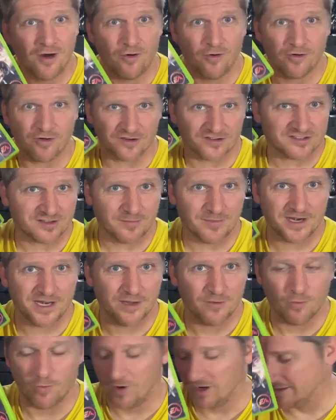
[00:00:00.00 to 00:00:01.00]
or
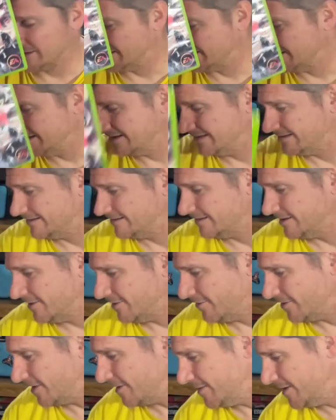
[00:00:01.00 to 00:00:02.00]
somebody wants this, you
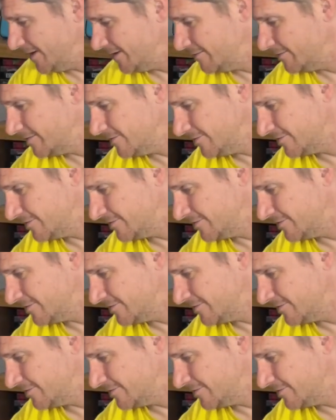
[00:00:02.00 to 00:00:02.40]
know what I mean,